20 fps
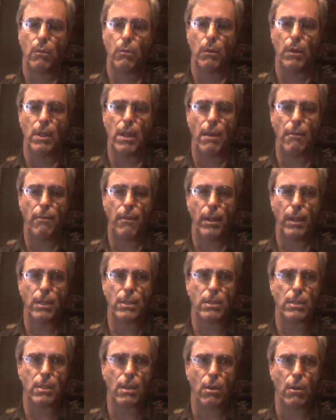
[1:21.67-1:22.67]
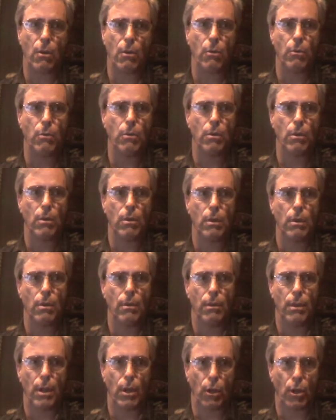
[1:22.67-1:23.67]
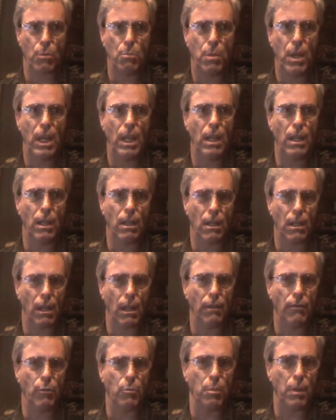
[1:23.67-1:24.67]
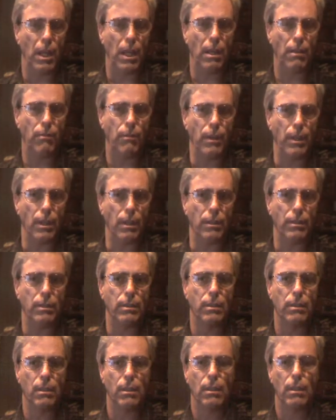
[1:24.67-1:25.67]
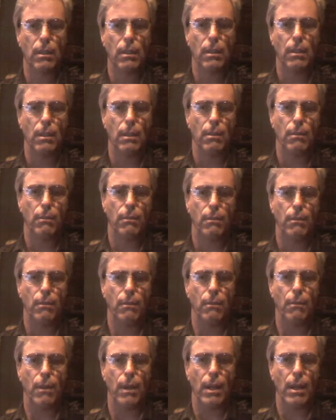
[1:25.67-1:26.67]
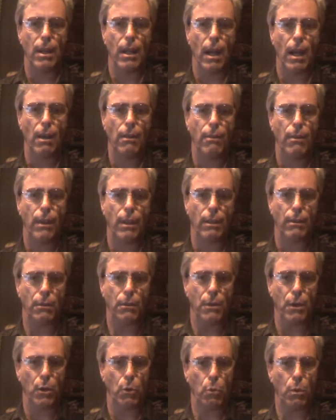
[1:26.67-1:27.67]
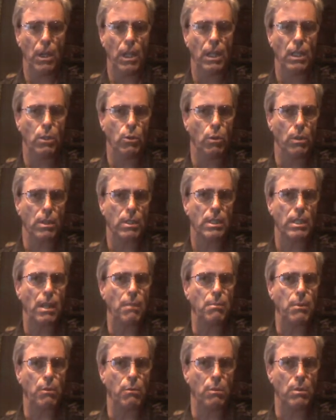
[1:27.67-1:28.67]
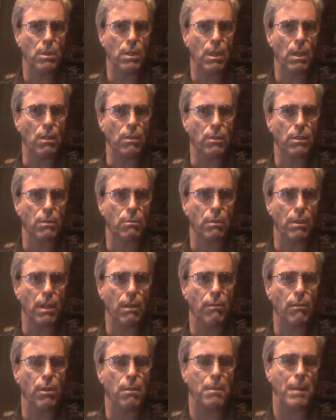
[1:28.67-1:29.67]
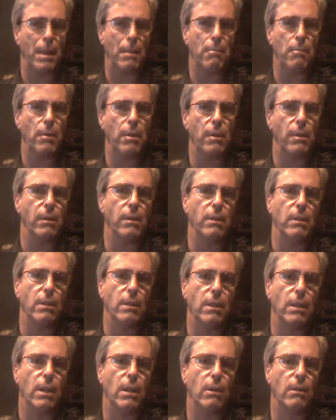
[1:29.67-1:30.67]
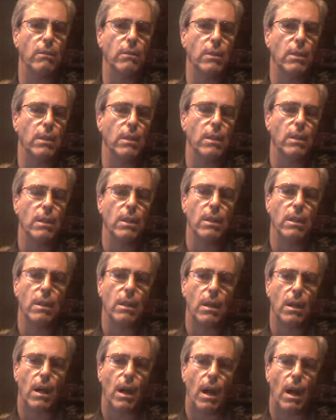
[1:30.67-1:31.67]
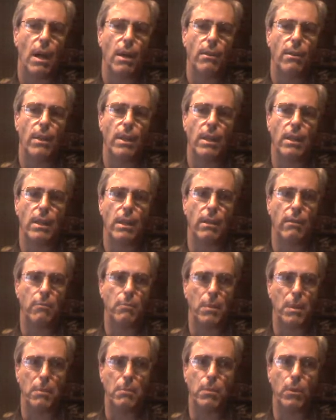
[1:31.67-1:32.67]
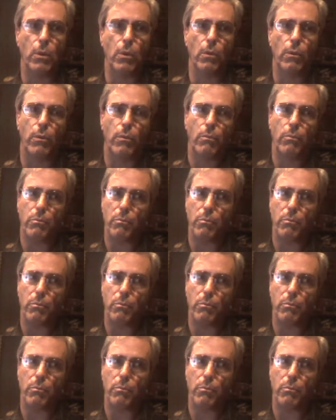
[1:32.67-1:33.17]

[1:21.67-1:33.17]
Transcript: when they feel as though they're competing in a level playing field, then I think they're willing to accept the results, whatever they may be, you know. I think if people